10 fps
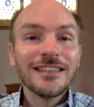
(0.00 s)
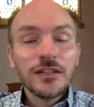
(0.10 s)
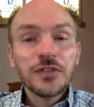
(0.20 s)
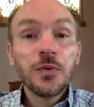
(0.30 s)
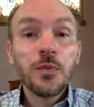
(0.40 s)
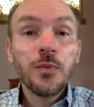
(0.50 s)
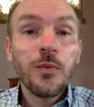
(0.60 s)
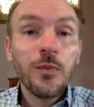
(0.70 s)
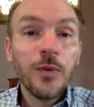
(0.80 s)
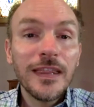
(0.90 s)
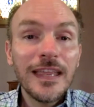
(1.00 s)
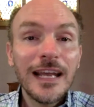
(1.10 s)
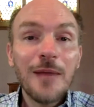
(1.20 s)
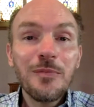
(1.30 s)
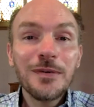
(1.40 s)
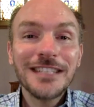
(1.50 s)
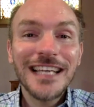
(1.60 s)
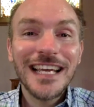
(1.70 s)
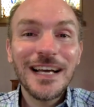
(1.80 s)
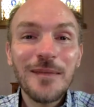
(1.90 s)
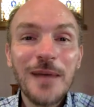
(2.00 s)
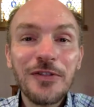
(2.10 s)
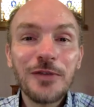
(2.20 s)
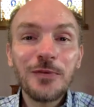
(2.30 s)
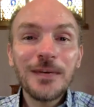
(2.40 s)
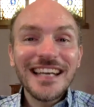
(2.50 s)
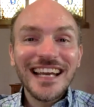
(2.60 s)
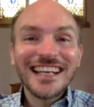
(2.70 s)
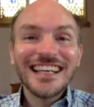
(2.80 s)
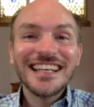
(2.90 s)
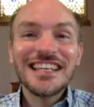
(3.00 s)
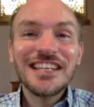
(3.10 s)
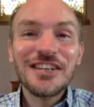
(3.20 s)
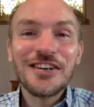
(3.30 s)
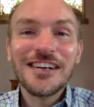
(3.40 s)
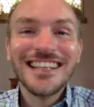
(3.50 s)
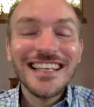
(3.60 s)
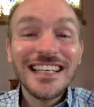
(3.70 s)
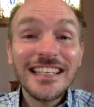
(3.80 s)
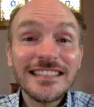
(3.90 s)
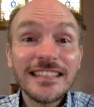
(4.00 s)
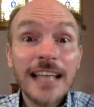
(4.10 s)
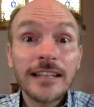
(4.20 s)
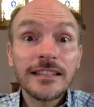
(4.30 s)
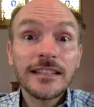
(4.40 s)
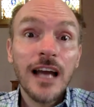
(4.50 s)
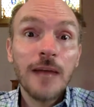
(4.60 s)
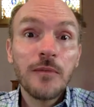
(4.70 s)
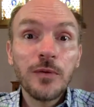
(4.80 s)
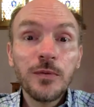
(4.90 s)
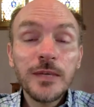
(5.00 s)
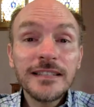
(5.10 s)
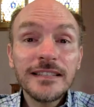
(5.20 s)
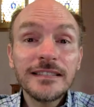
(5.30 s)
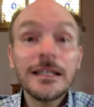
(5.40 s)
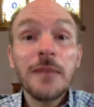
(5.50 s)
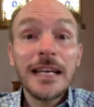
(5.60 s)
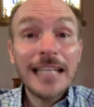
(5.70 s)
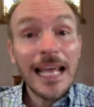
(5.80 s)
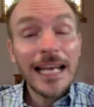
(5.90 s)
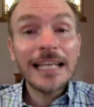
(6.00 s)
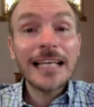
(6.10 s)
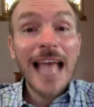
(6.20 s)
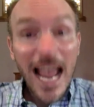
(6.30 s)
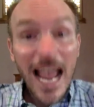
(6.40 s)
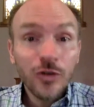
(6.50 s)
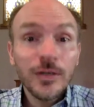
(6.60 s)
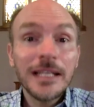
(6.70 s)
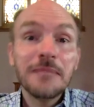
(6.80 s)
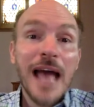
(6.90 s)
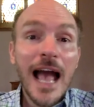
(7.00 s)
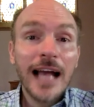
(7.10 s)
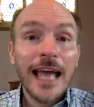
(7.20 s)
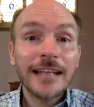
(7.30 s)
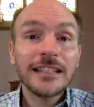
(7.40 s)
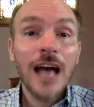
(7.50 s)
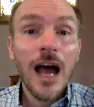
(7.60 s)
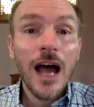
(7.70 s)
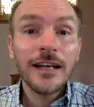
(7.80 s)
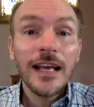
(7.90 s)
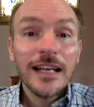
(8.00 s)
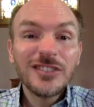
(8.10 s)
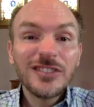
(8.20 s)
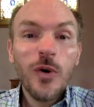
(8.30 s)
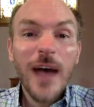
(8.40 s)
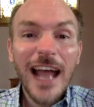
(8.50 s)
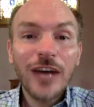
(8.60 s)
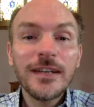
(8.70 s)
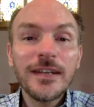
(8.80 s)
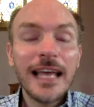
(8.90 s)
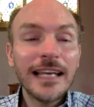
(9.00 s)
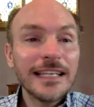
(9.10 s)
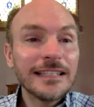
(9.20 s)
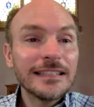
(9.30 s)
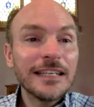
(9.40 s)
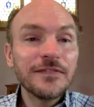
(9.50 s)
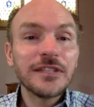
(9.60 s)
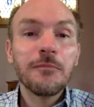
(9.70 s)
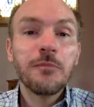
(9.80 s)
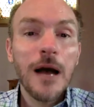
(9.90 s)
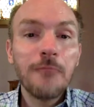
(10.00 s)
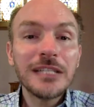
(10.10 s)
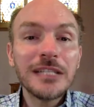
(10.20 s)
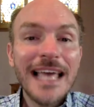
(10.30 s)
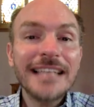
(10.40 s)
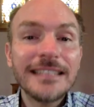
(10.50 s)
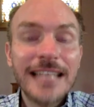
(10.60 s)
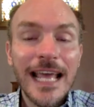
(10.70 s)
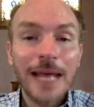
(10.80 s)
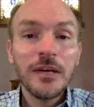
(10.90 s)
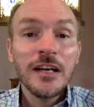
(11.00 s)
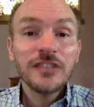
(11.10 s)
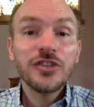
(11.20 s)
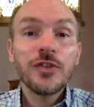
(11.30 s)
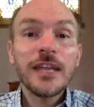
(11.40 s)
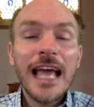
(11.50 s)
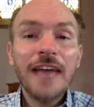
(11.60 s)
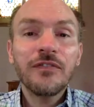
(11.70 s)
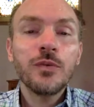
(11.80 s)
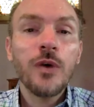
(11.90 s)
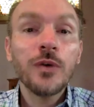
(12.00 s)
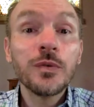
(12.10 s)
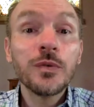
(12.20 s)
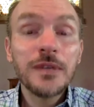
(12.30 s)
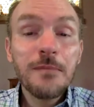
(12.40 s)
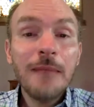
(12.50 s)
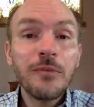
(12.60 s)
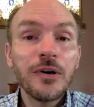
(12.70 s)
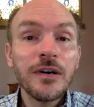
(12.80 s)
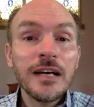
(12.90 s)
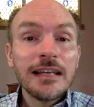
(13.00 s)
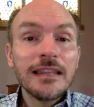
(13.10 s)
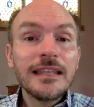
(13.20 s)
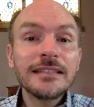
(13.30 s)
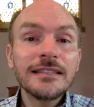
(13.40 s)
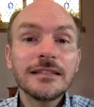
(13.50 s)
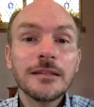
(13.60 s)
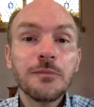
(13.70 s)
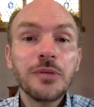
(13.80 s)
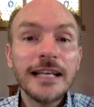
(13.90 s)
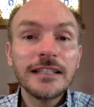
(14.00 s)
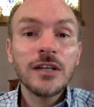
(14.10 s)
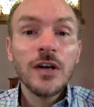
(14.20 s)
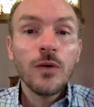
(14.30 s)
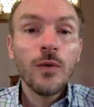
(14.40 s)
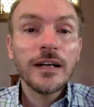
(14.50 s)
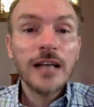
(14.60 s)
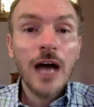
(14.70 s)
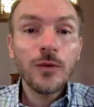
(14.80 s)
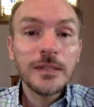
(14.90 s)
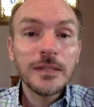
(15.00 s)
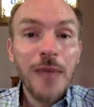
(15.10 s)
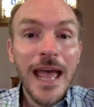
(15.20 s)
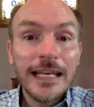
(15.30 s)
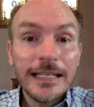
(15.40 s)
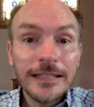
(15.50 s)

So one thing I appreciate about the reading here is that we see somebody getting angry back at God, so angry that he gives a place name so that everyone will remember this is the place where God was petty.